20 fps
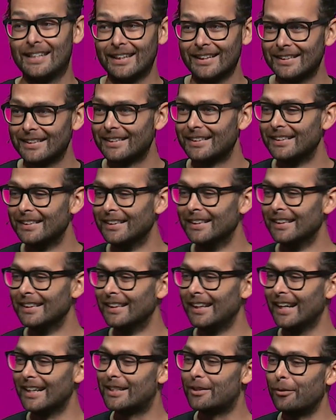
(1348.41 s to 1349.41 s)
it.
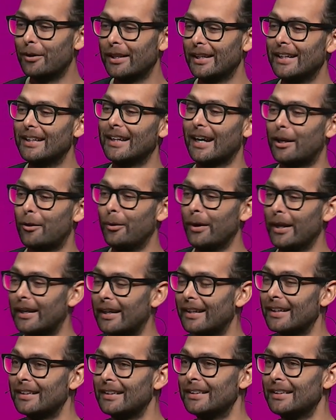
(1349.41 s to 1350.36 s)
It's really that quick.